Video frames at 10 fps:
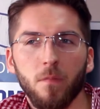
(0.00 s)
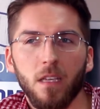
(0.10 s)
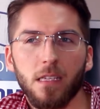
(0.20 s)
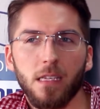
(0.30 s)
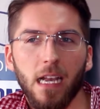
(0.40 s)

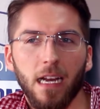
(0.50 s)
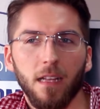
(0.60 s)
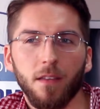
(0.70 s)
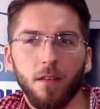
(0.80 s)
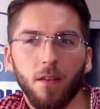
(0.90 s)
The
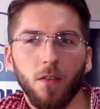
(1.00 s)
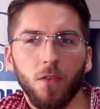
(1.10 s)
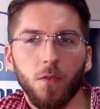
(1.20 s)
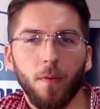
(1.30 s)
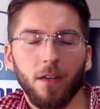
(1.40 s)
second
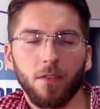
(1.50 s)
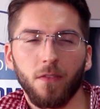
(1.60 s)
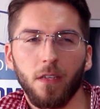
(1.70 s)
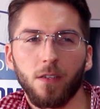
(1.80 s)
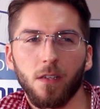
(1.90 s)
huge part of
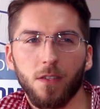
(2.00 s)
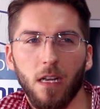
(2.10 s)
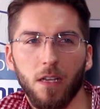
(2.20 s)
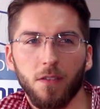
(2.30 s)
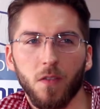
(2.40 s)
initial
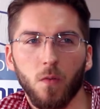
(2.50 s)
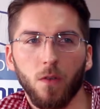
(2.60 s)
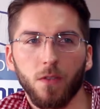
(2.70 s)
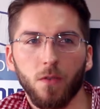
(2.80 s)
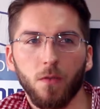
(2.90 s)
challenges
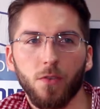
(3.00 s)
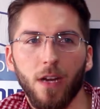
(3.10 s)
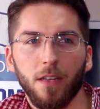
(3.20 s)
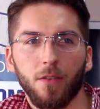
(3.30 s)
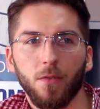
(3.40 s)
was to
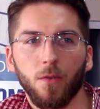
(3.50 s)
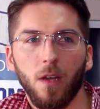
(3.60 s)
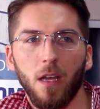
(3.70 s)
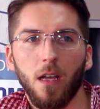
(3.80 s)
try to